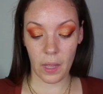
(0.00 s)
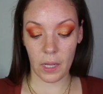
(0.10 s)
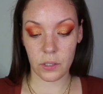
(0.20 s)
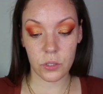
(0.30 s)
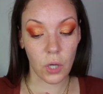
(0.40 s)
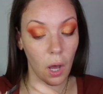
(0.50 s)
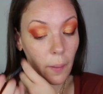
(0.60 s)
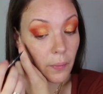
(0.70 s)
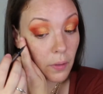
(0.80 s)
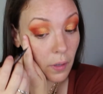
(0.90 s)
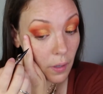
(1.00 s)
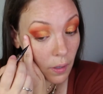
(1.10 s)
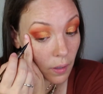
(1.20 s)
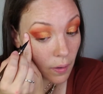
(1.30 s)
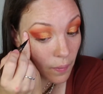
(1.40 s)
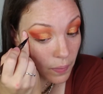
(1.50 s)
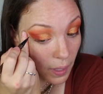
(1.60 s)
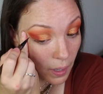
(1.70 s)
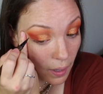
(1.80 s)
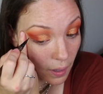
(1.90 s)
And stop.
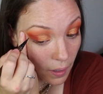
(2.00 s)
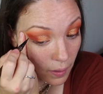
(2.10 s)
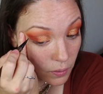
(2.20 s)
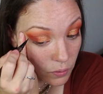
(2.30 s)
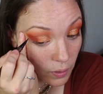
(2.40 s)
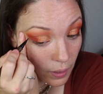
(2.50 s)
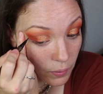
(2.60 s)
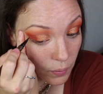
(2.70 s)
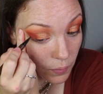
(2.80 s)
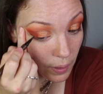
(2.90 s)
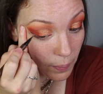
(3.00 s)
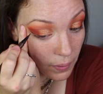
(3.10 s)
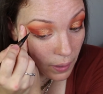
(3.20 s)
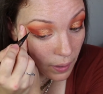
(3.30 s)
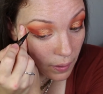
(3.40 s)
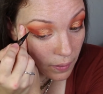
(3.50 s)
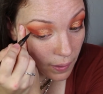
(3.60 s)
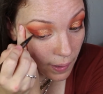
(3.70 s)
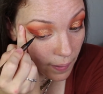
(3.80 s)
And try to replicate